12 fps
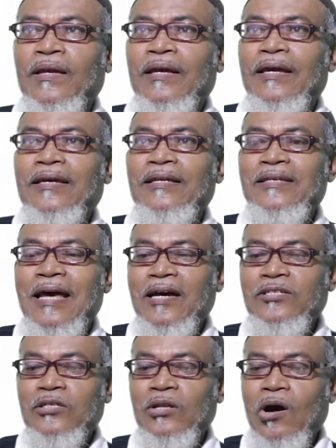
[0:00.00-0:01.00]
it
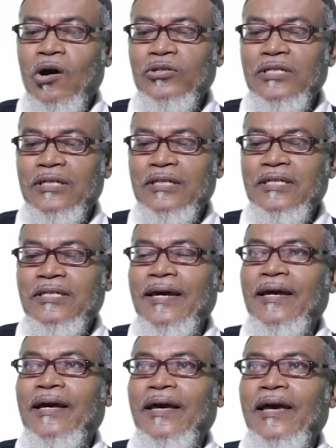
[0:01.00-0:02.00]
does not
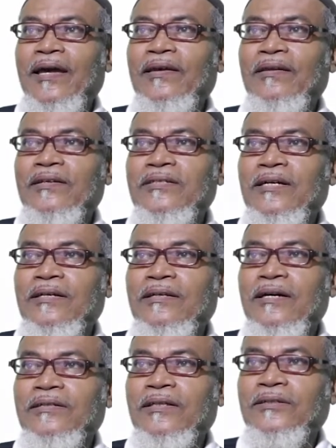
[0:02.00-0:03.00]
take any return
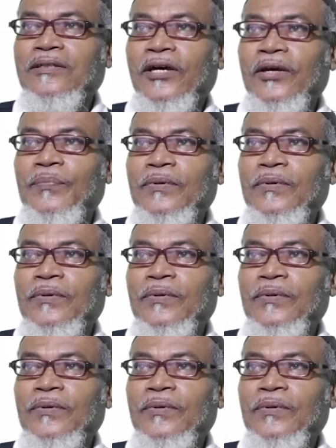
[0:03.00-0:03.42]
data type.